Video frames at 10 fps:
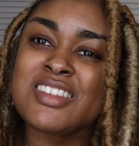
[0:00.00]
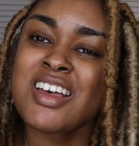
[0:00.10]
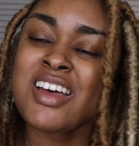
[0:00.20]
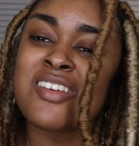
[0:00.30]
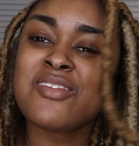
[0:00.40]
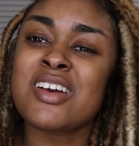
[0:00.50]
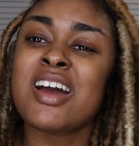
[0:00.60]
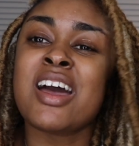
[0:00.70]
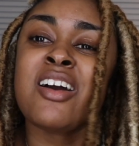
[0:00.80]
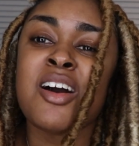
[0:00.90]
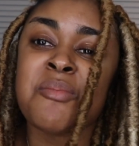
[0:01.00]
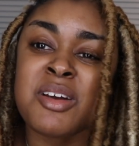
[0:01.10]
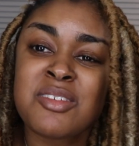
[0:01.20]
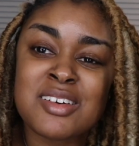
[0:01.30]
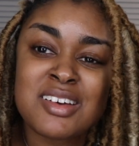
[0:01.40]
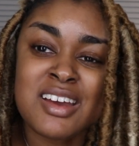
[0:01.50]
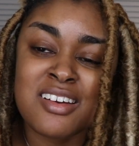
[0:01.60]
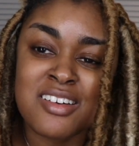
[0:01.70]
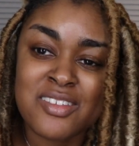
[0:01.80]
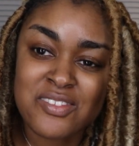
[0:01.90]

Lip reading: time where I caught my real hair on